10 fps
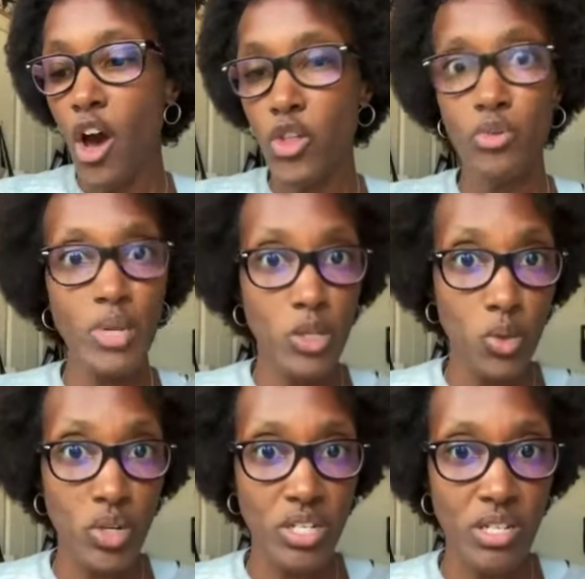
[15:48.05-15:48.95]
other
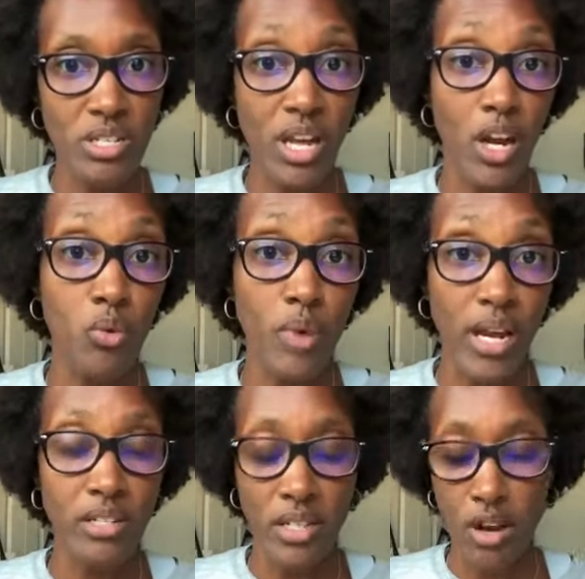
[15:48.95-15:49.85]
resources like a
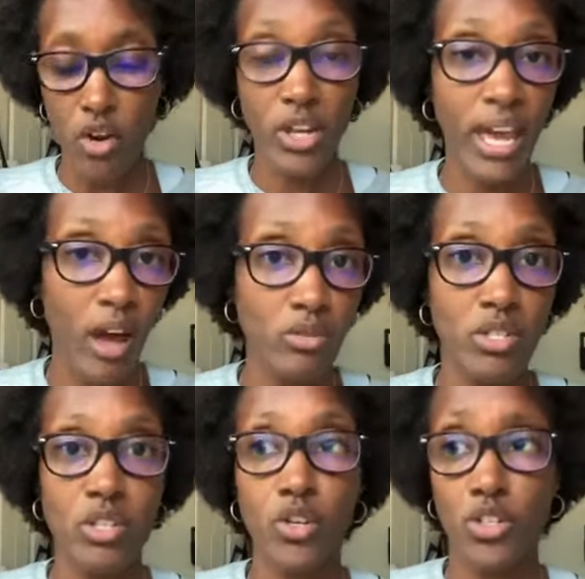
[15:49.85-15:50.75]
rec center,
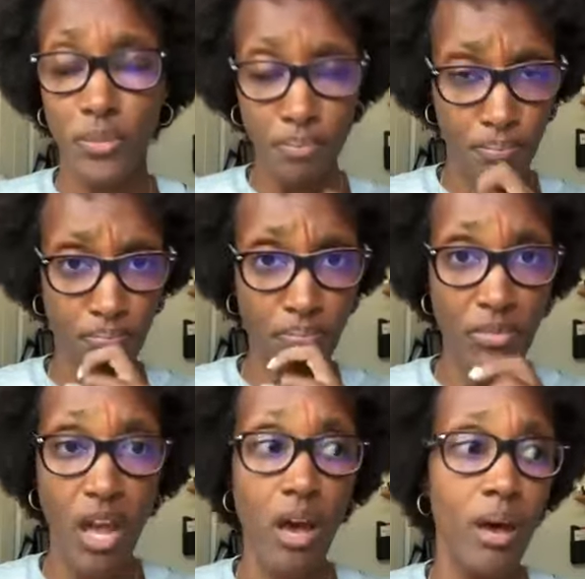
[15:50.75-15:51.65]
counselors,
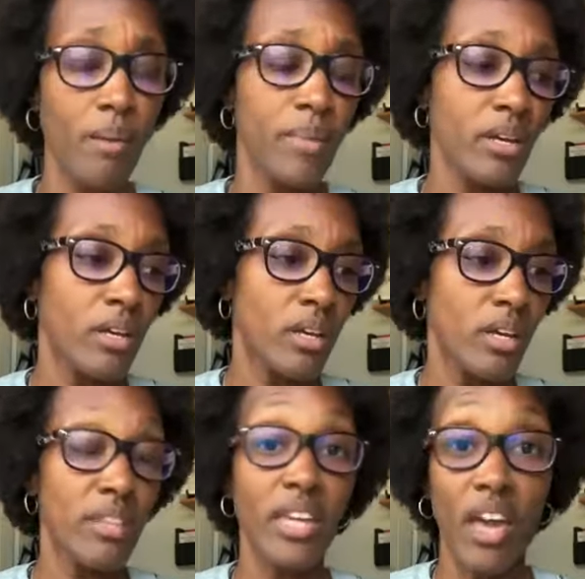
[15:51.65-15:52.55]
the
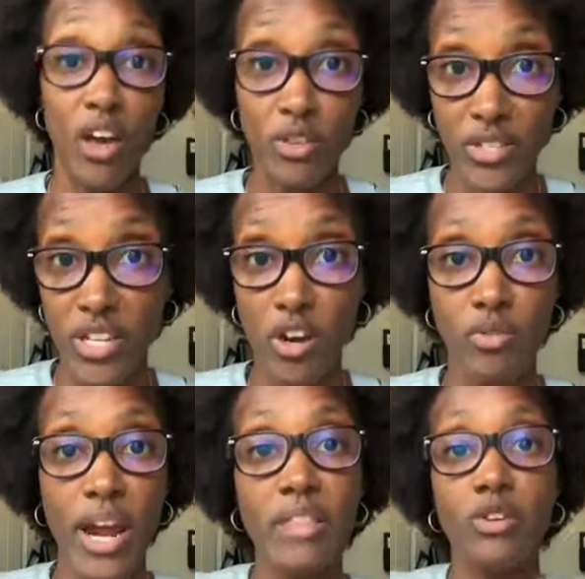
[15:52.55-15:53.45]
health
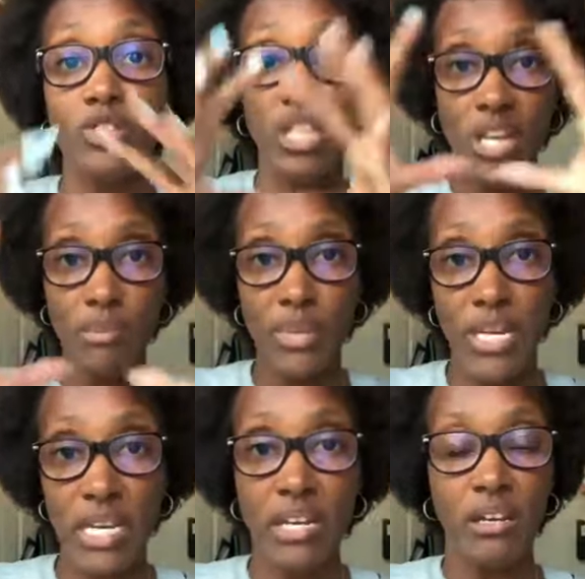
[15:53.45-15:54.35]
center, right? There's going to
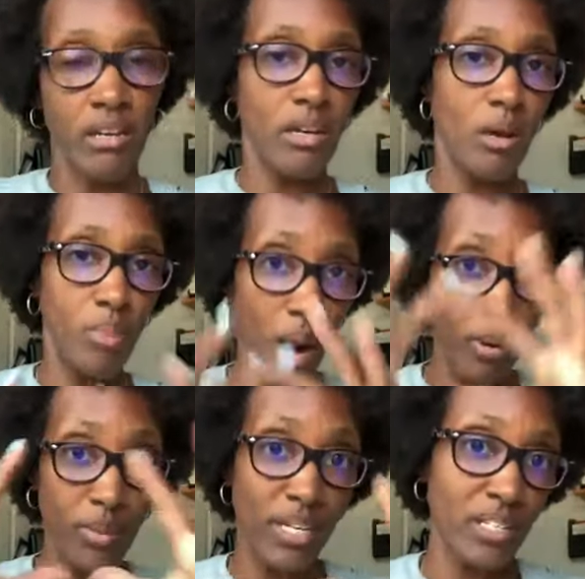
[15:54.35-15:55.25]
be
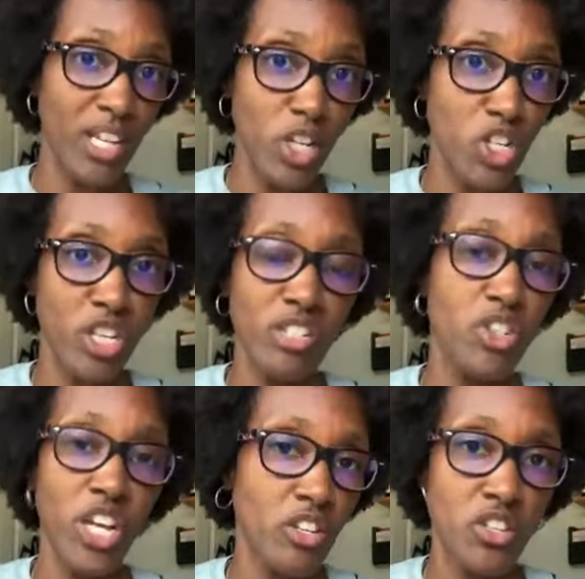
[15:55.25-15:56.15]
probably a section
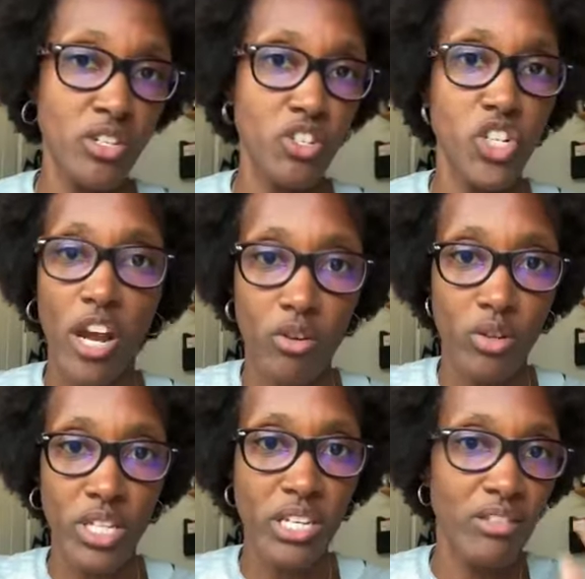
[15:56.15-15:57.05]
just
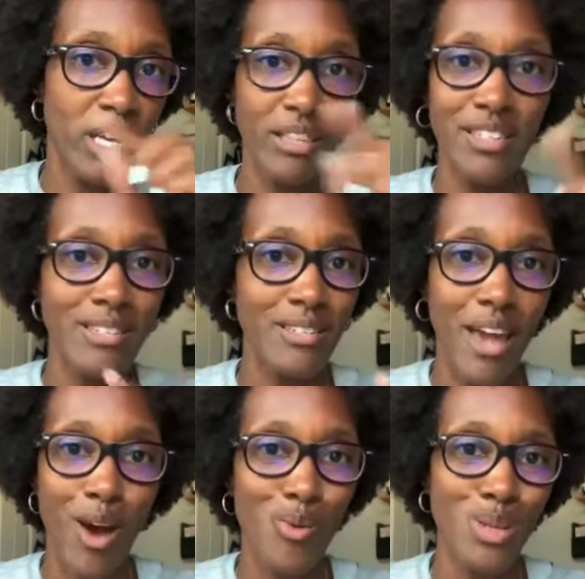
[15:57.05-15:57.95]
generally that lists
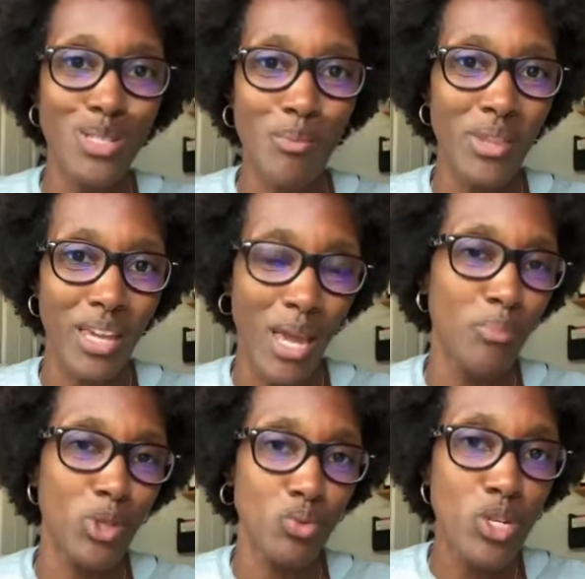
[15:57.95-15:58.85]
out what some of the
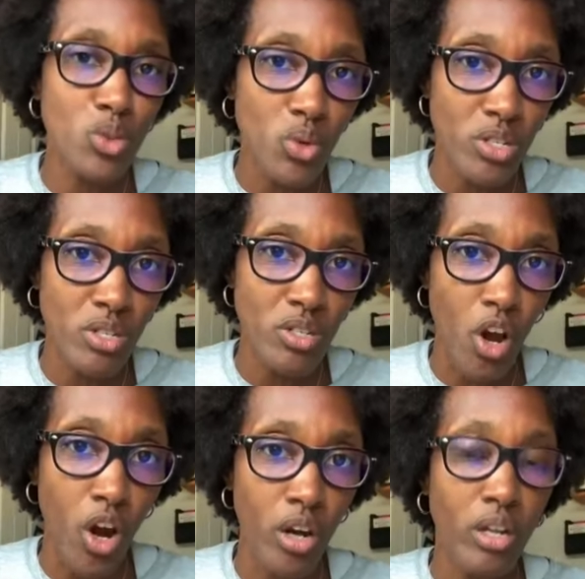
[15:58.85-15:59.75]
campus resources
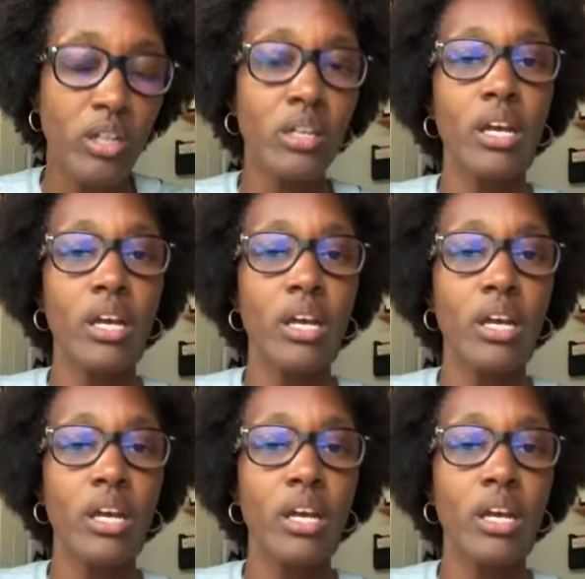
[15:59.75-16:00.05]
are.